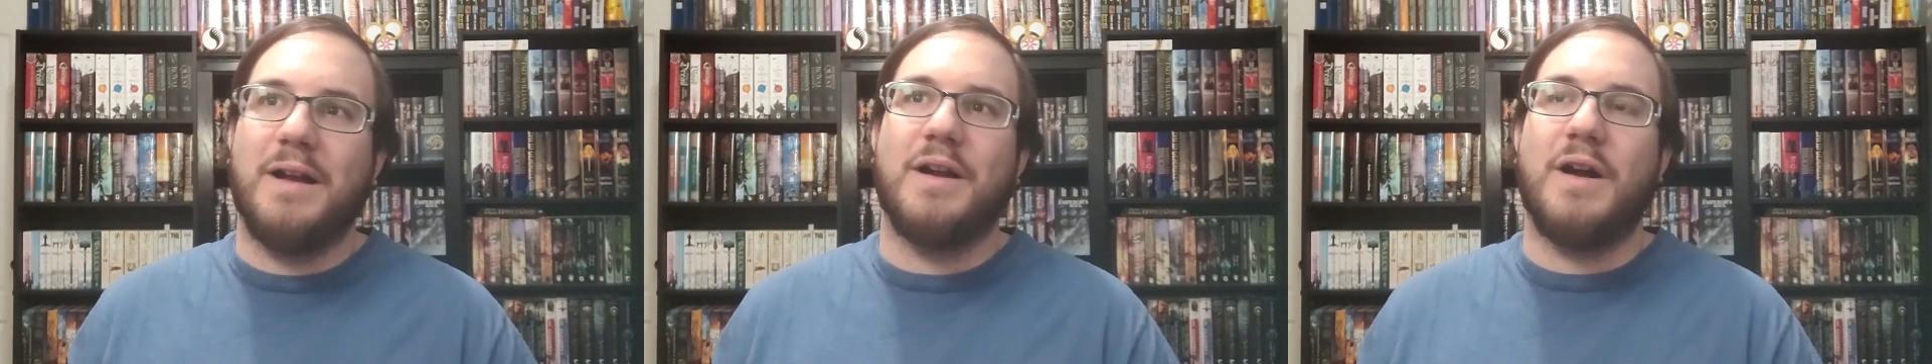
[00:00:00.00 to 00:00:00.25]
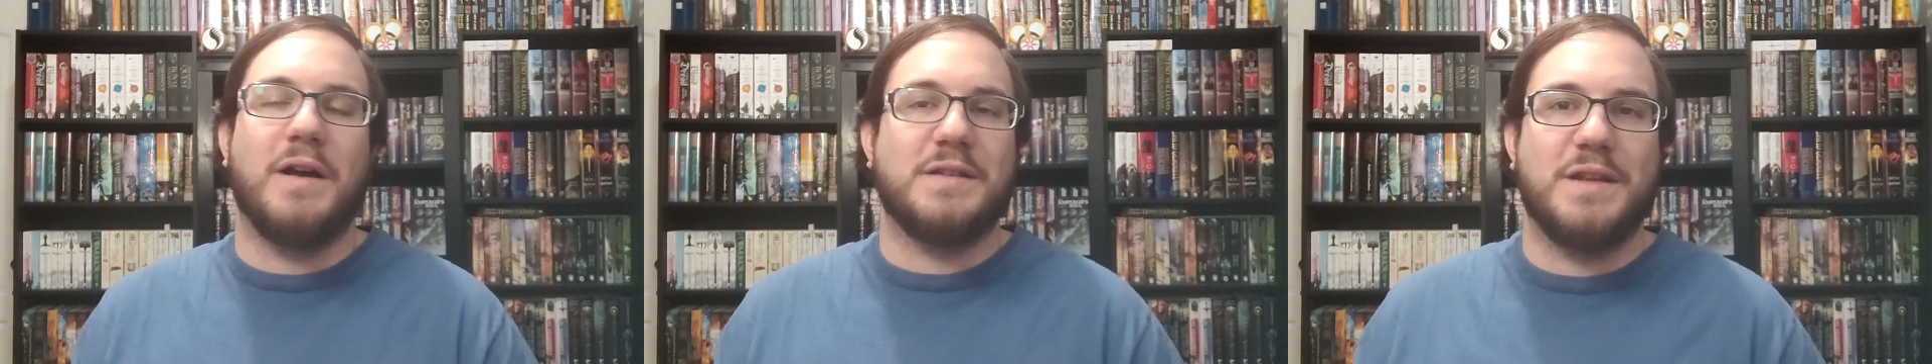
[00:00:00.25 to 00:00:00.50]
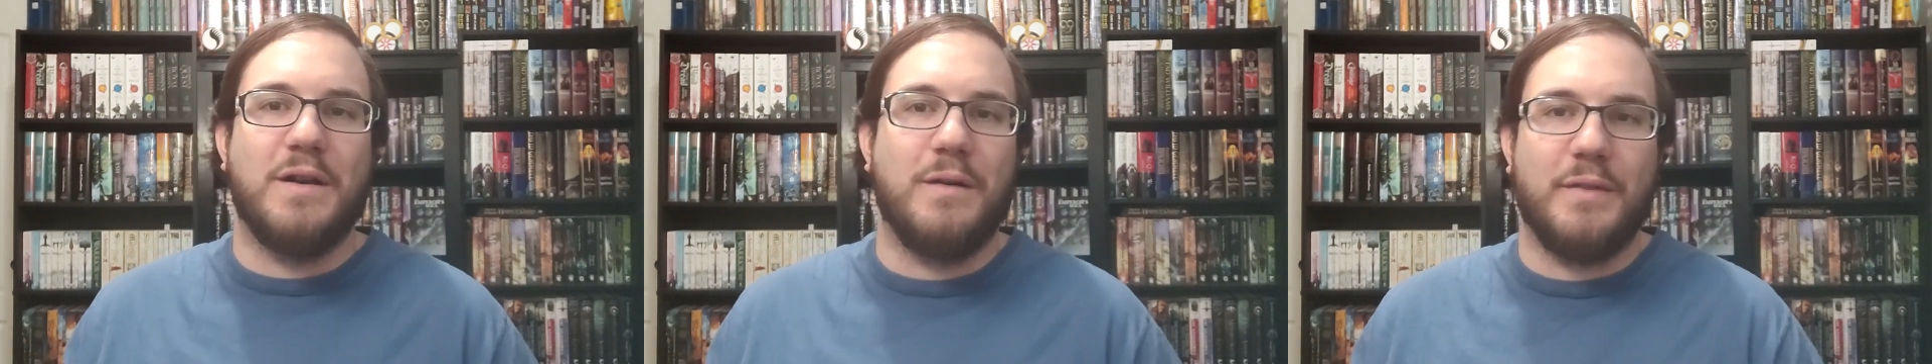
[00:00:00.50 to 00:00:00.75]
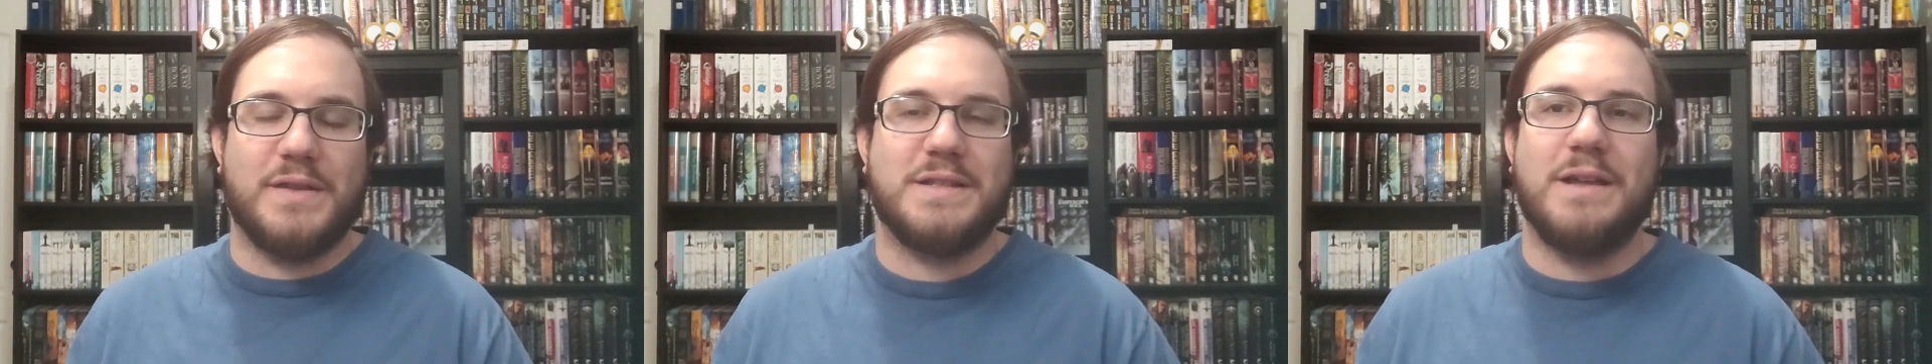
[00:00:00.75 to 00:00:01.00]
causing
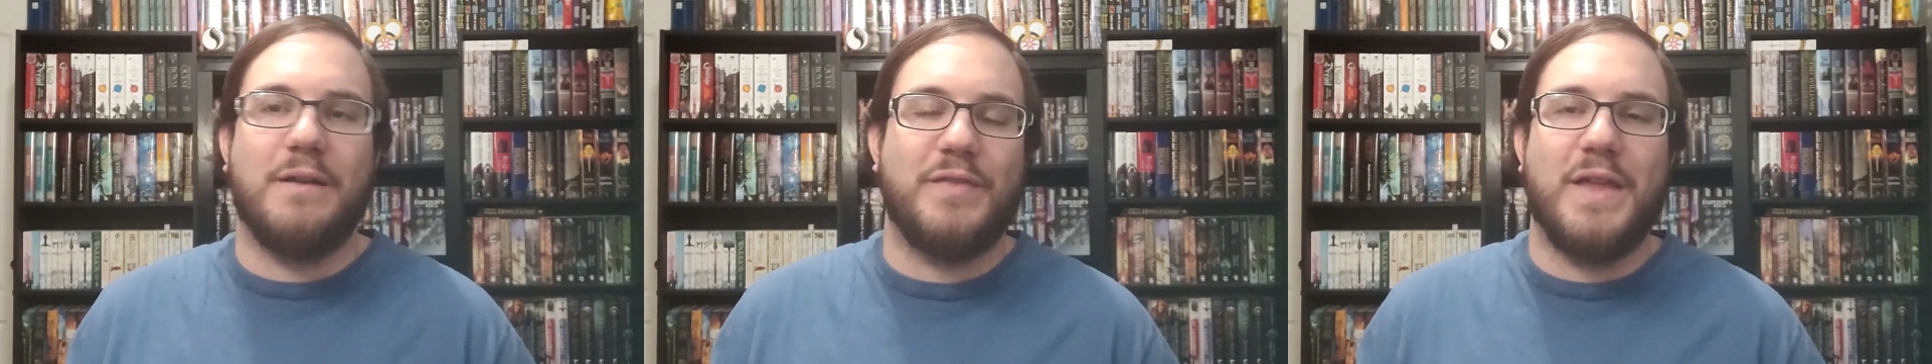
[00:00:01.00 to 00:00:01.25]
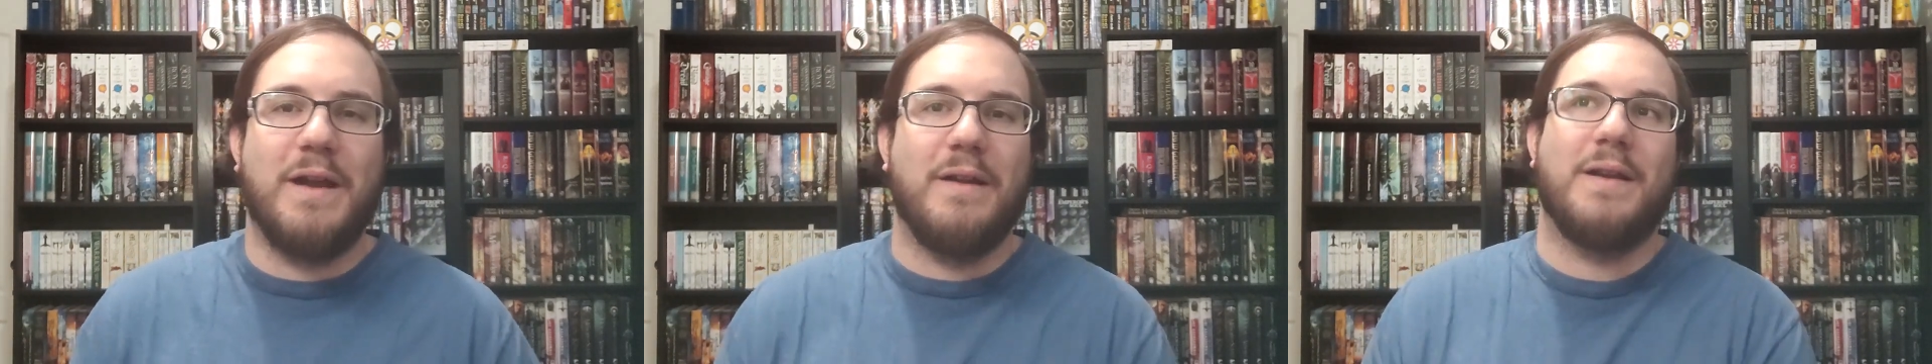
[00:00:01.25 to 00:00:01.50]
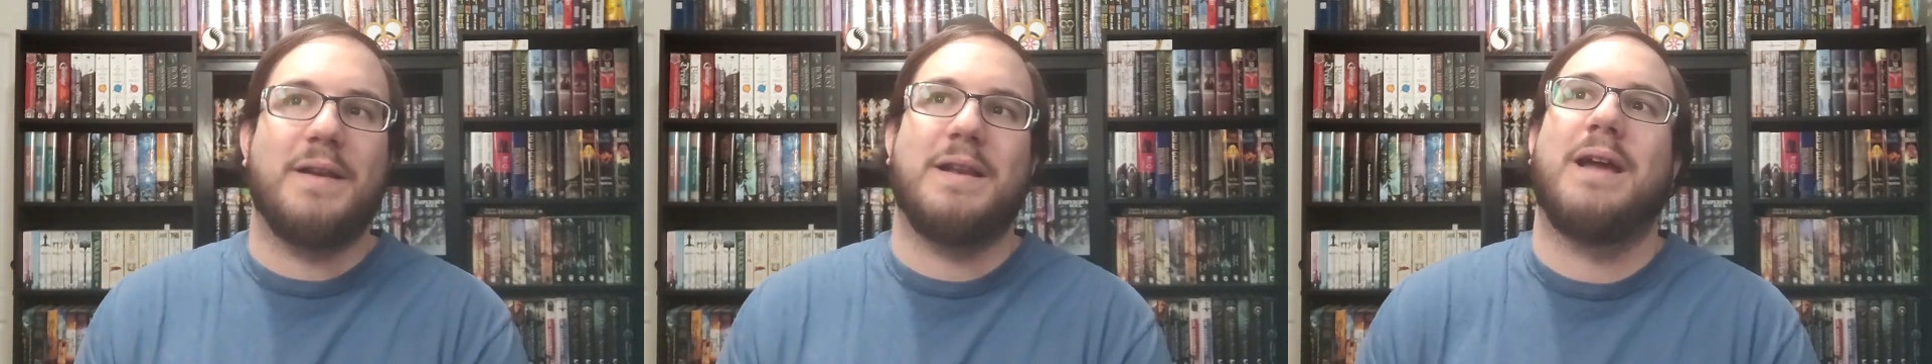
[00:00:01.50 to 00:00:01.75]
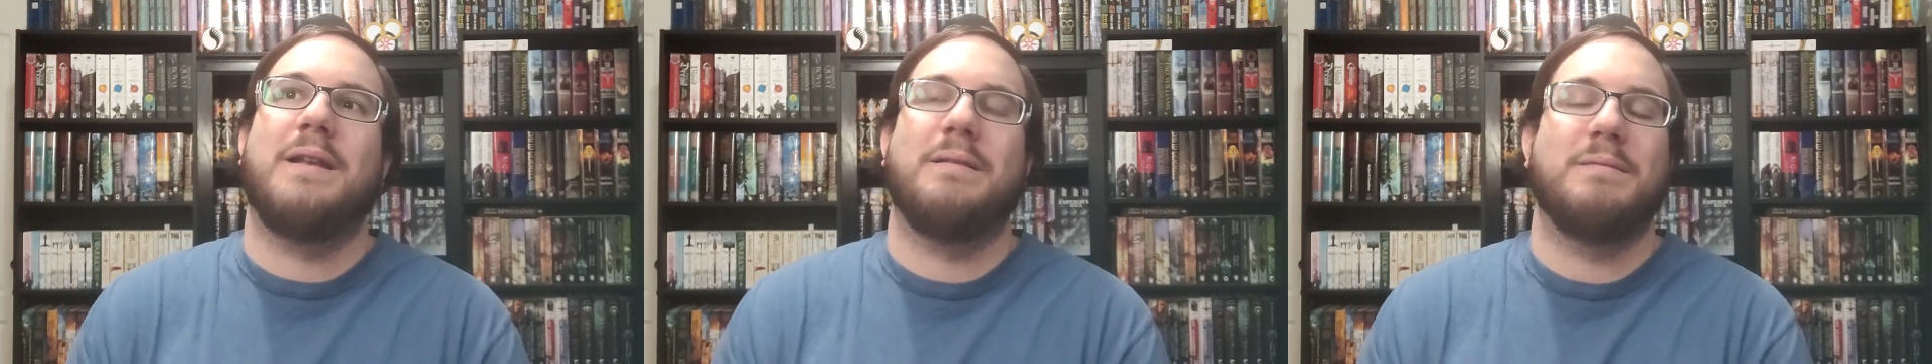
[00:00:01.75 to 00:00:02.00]
all the stuff there
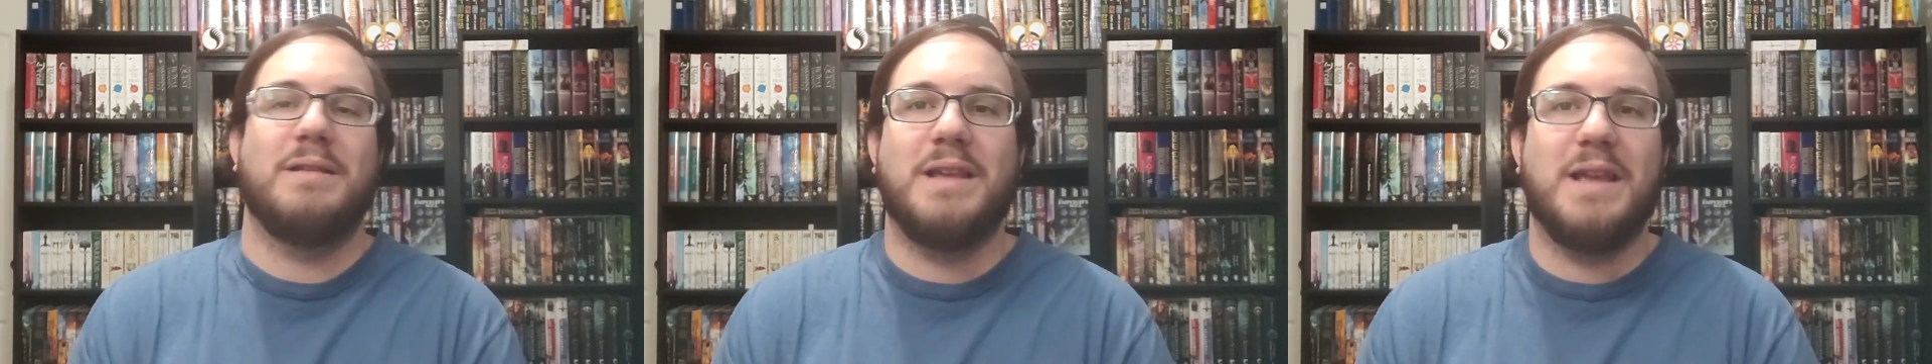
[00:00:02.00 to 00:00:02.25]
and